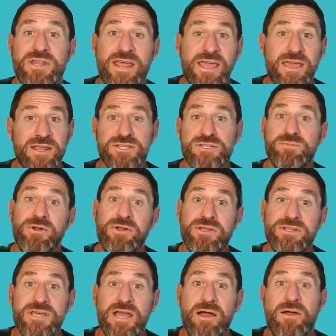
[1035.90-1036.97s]
Sign up today and
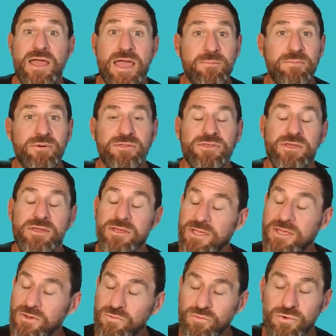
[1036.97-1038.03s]
experience how
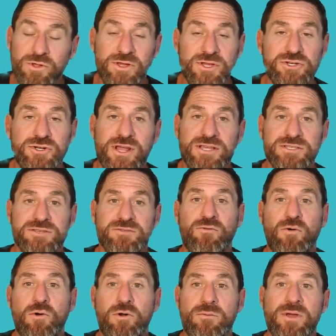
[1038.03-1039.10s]
empathy can really
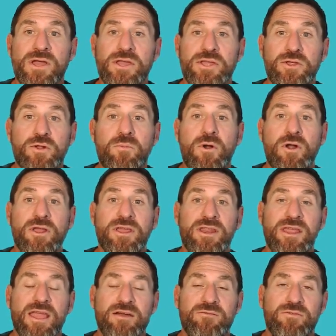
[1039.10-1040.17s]
transform
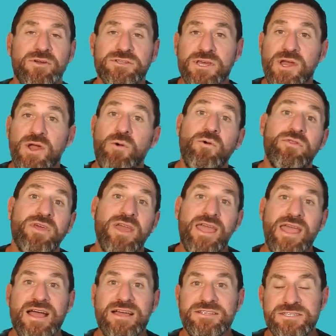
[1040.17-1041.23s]
your marketing efforts
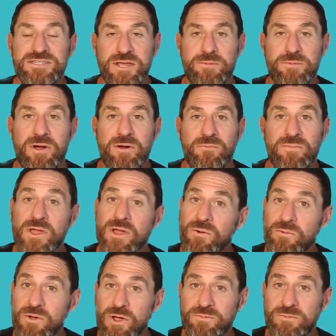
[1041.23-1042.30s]
with
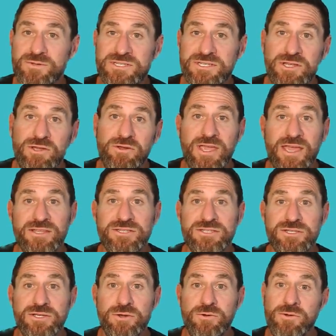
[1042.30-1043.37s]
aiCMO. We hope to see
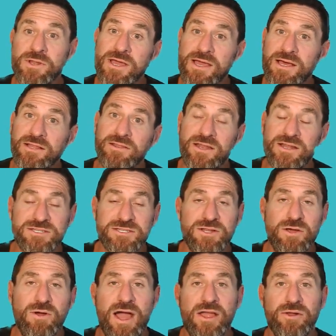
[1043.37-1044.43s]
you again soon.
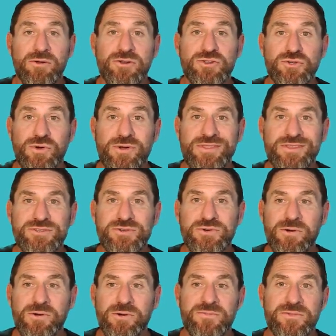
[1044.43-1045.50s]
Let us know how you're
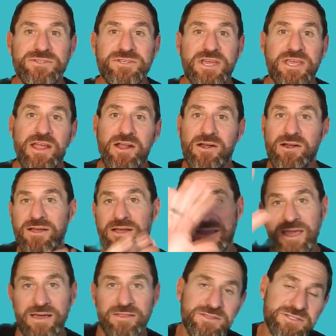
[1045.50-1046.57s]
enjoying the tool. Take
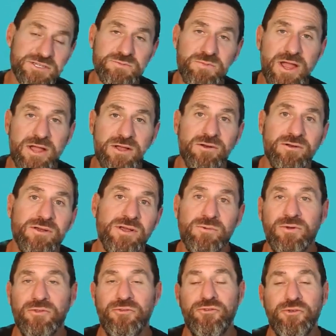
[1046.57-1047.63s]
care. Again, this is
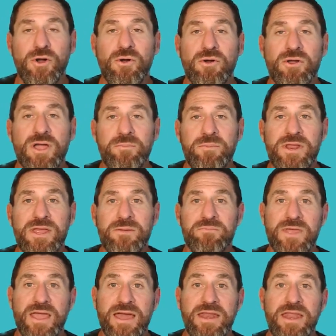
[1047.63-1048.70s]
Michael with Zero
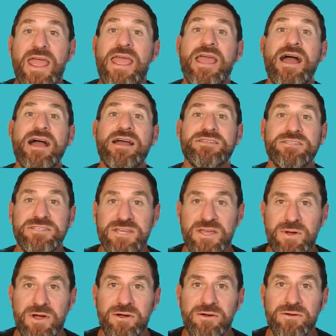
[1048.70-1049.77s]
Company and
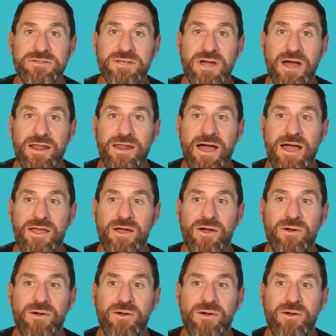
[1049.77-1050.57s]
aiCMO.io.